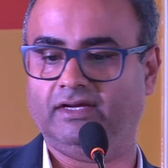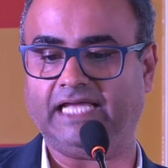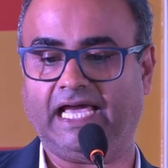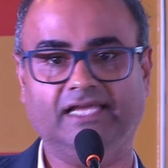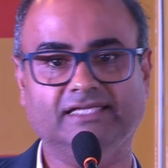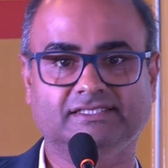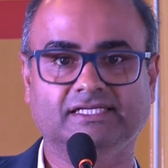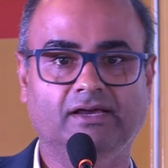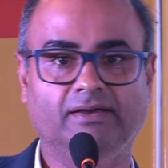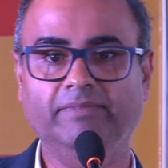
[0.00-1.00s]
talus,
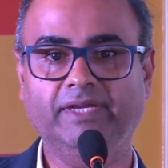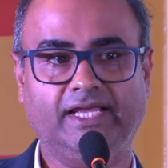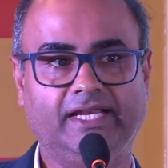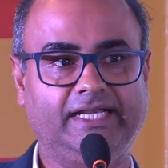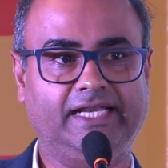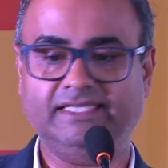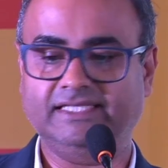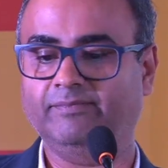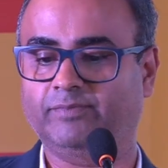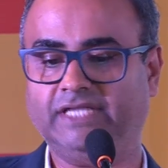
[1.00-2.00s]
mirror it, and
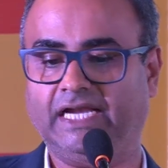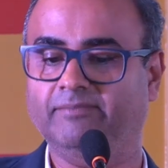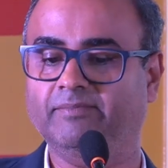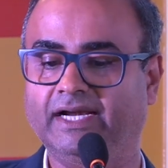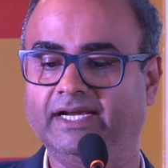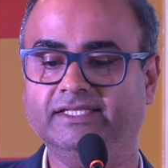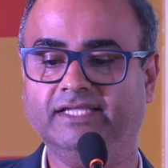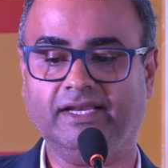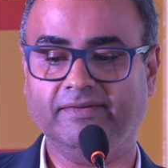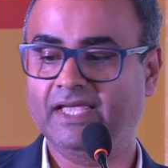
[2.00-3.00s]
then put that implant in
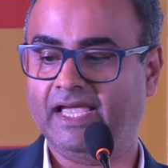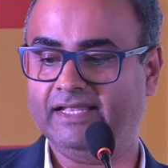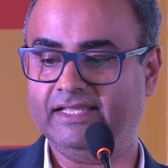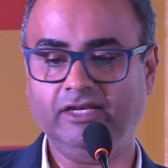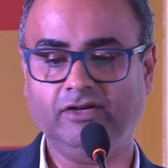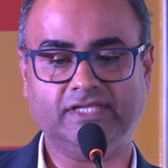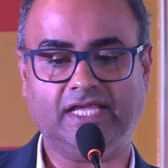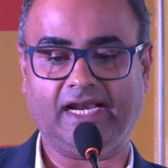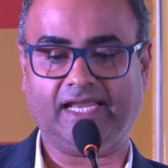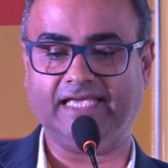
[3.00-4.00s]
there. And then there are